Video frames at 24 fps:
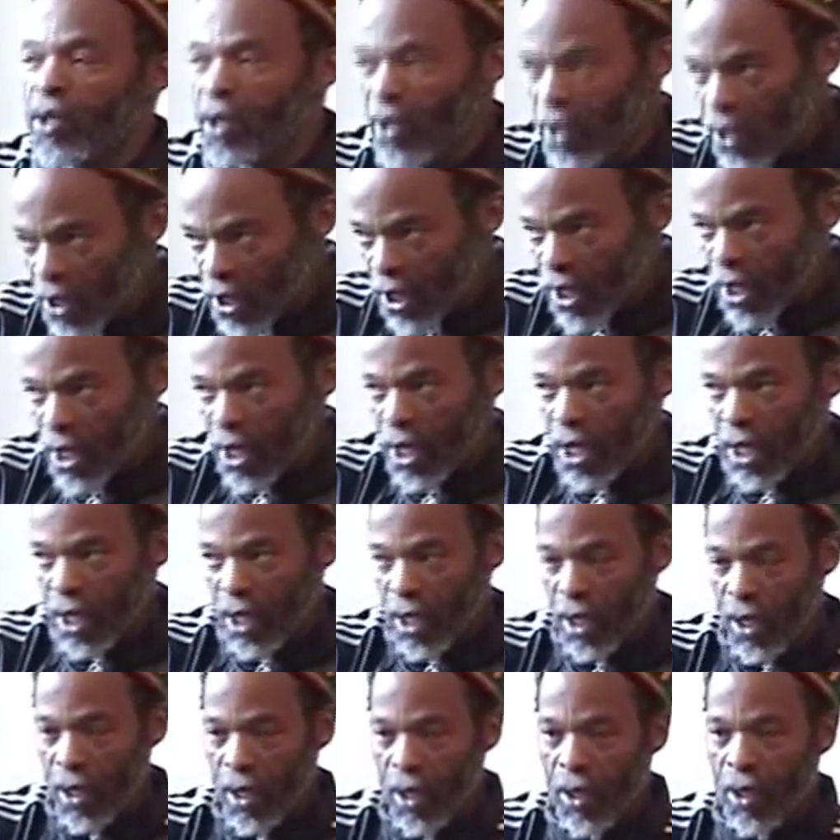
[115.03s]

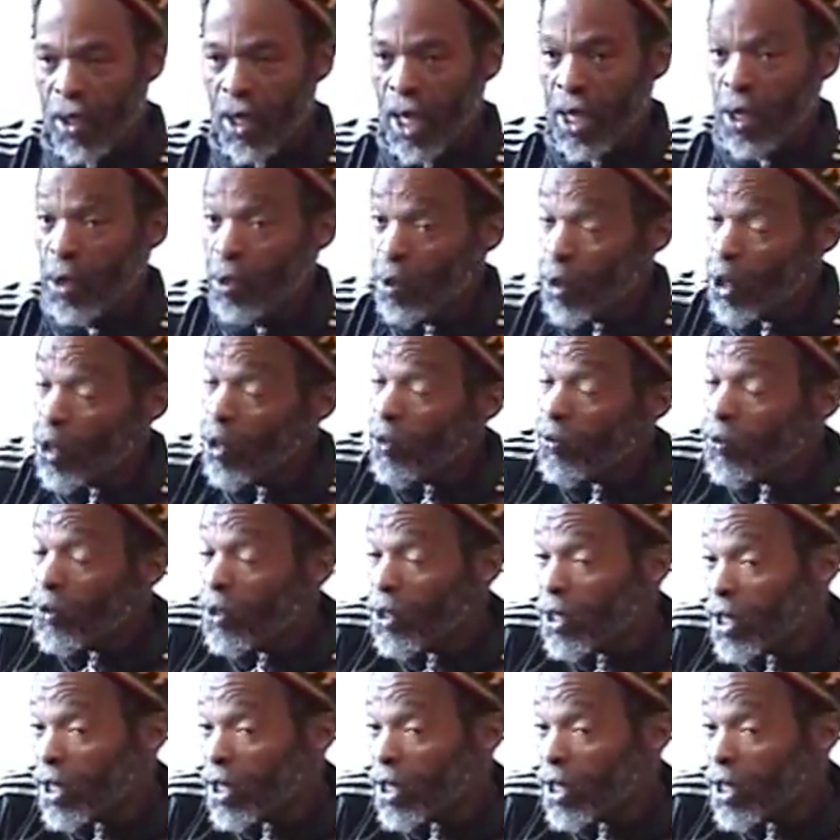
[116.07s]
And the beautiful